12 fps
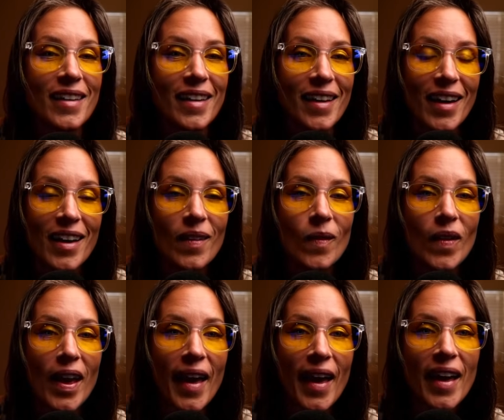
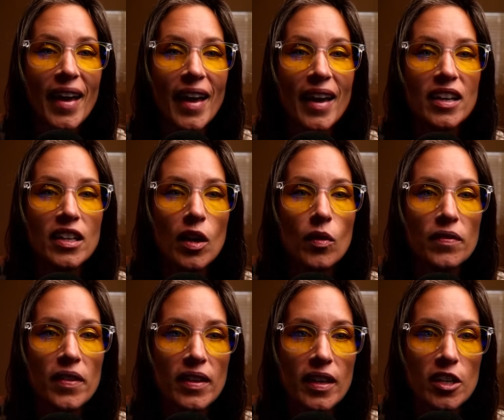okay. No
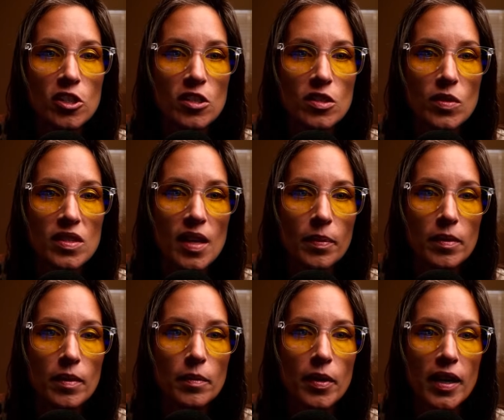affiliations with
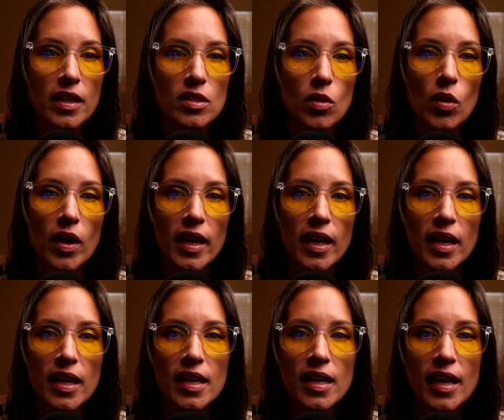supplement brands or
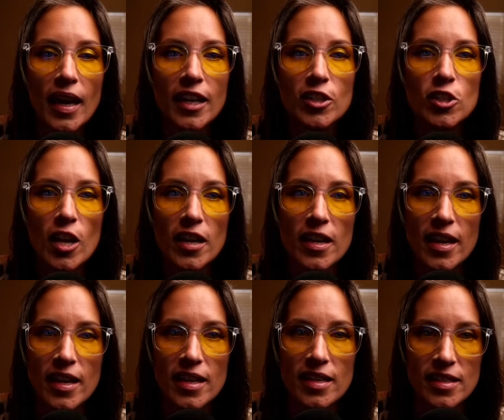hidden
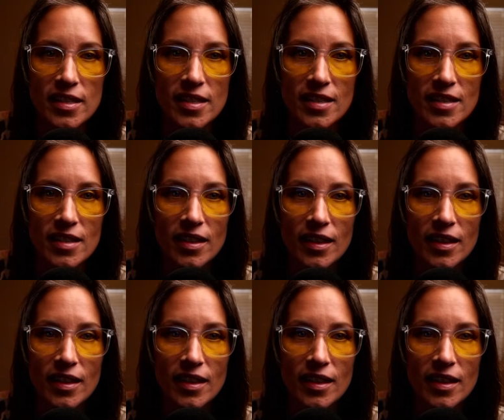agendas.